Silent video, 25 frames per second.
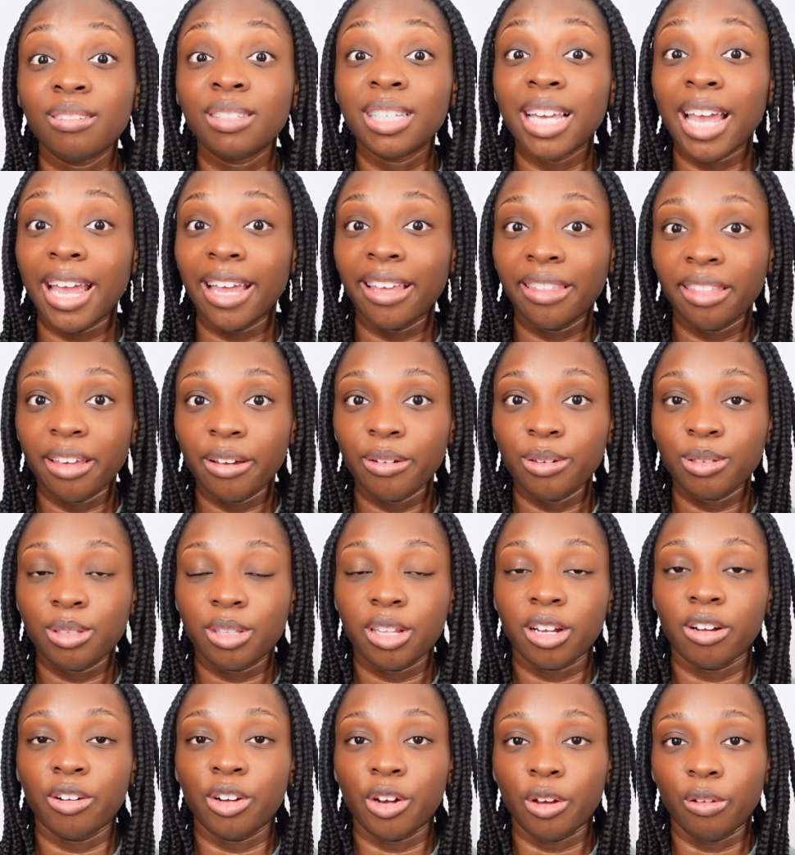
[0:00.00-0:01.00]
take those,
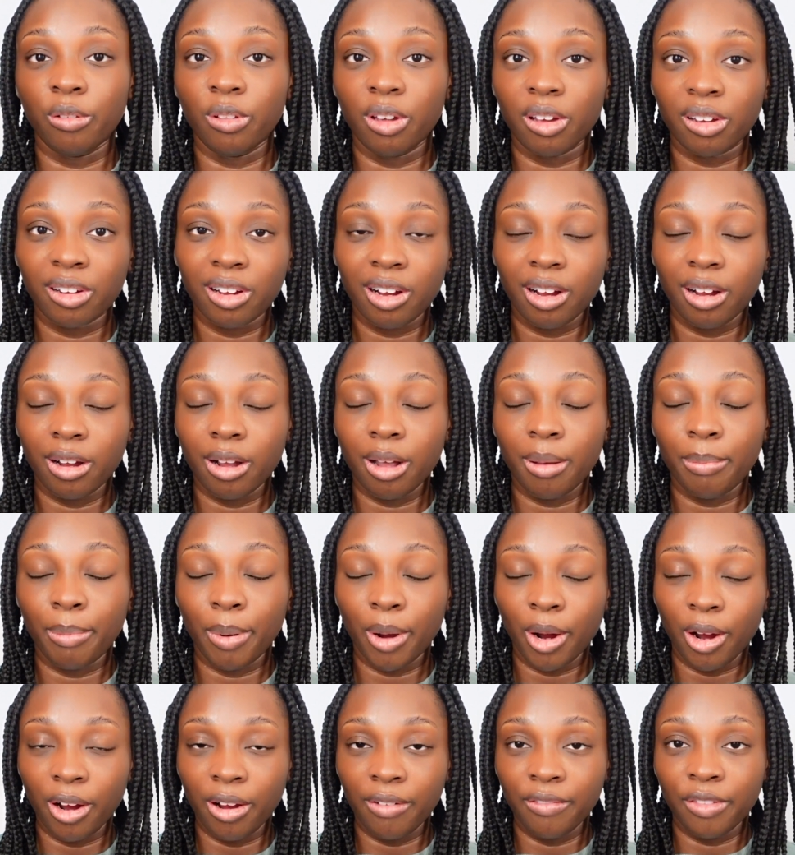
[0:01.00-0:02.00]
they're no longer a
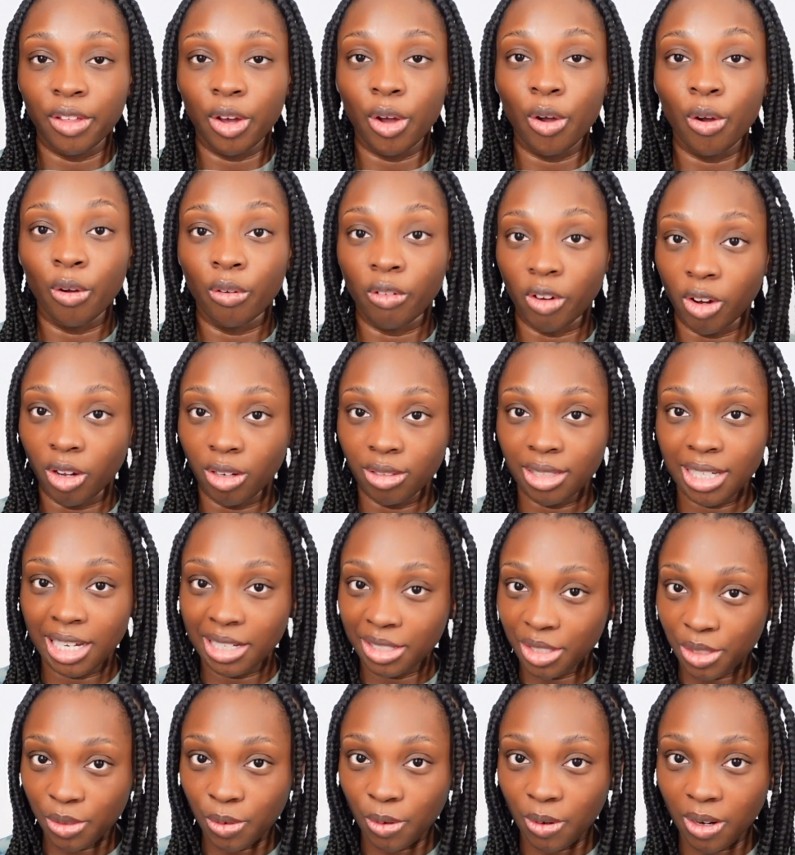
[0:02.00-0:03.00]
part of the overall
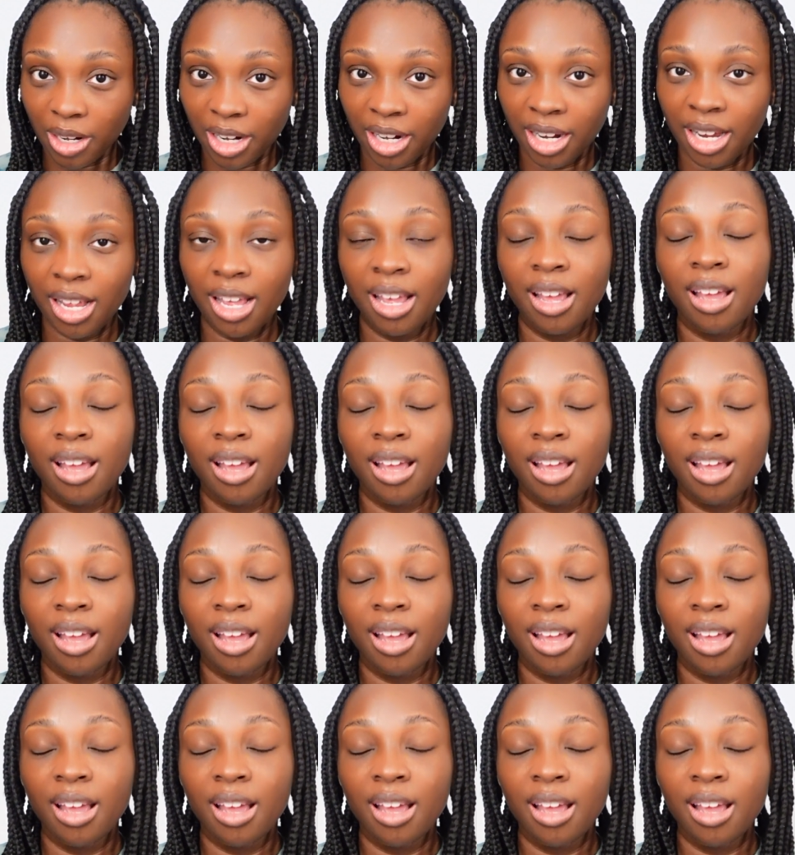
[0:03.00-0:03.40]
test score.